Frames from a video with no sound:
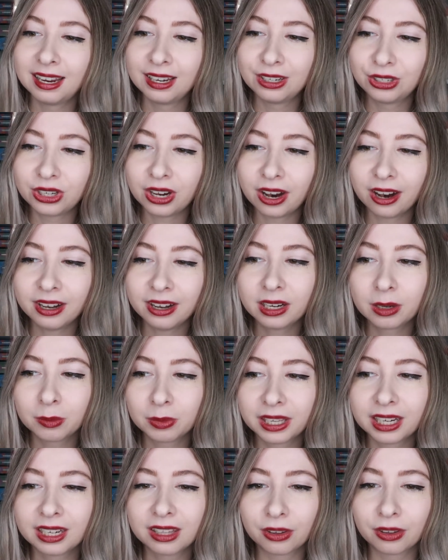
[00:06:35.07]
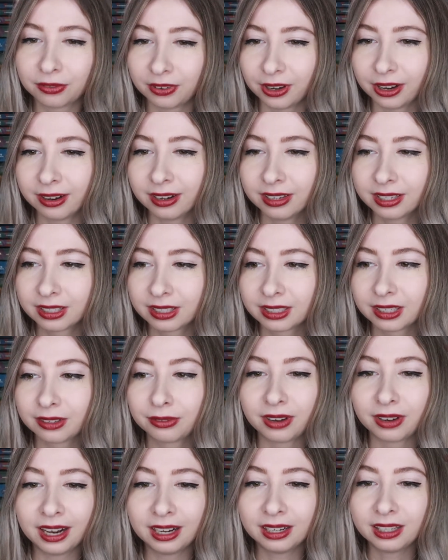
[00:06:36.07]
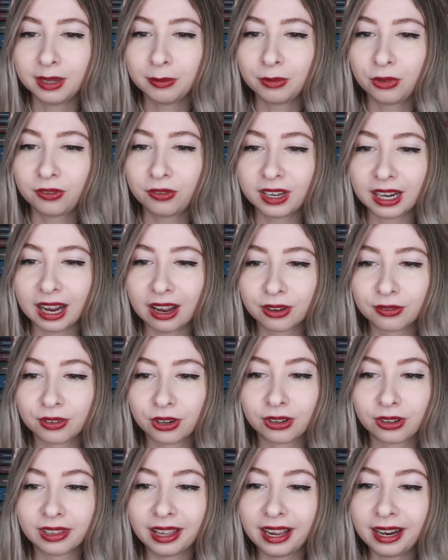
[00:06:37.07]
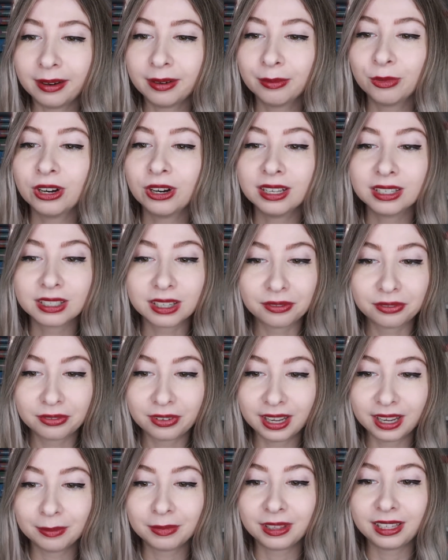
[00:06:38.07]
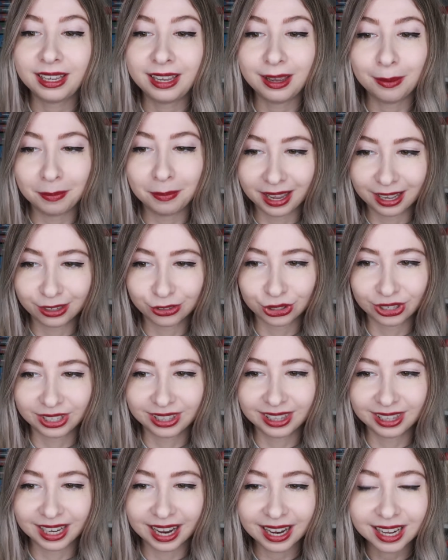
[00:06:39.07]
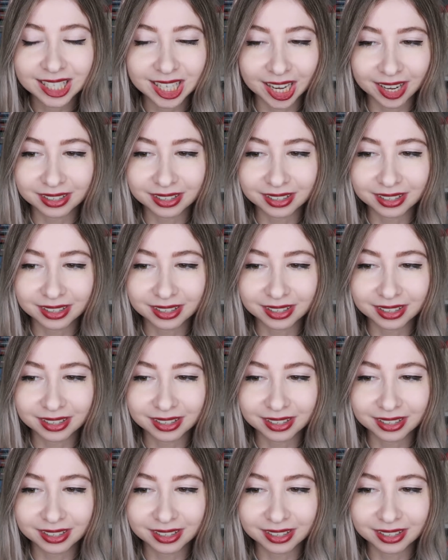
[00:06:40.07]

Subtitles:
and she already completed the first, finally moving out of her glamorous family mansion. The next